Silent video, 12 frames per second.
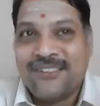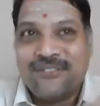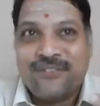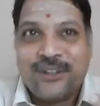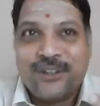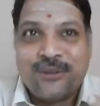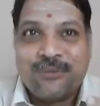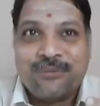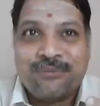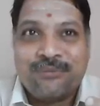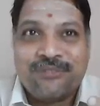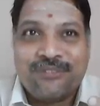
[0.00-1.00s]
When you
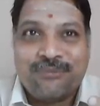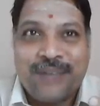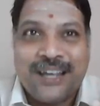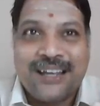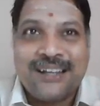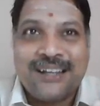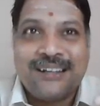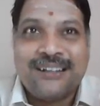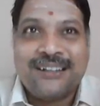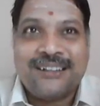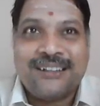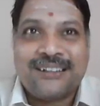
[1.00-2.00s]
make
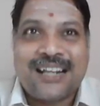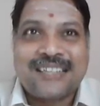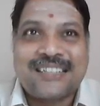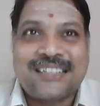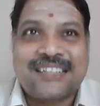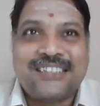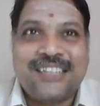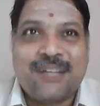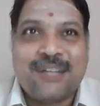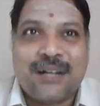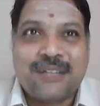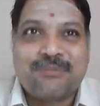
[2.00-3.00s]
a transaction in a
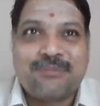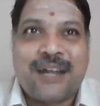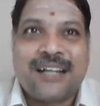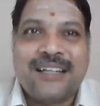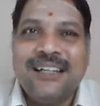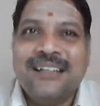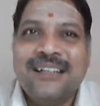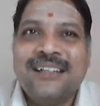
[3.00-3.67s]
bulk manner,